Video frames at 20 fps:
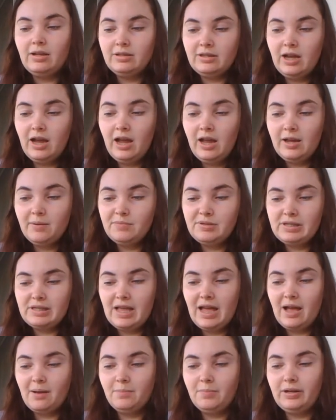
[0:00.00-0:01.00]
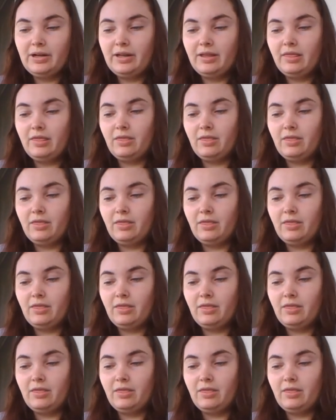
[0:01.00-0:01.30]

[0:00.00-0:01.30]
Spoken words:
times that by